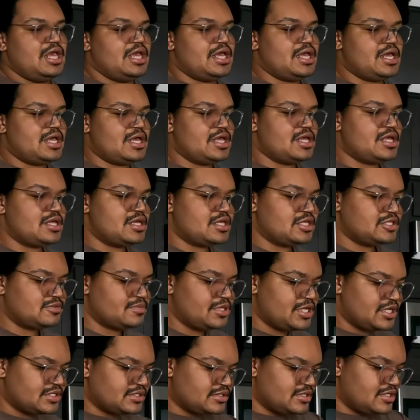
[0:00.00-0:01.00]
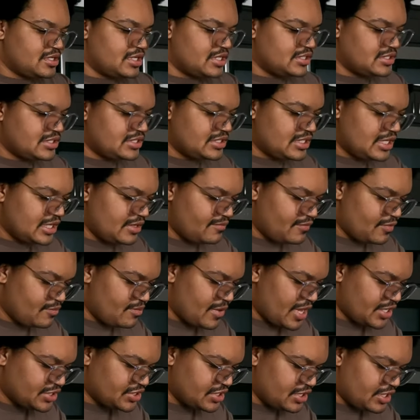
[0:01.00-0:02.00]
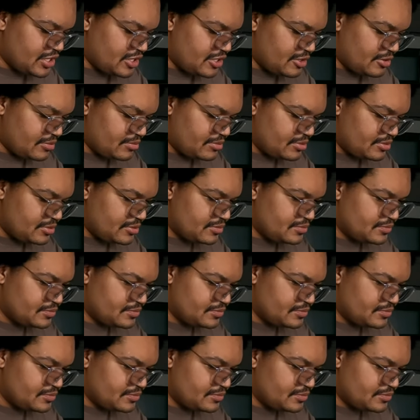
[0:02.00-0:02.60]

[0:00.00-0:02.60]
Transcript: It is, because look, it's just not even matching up.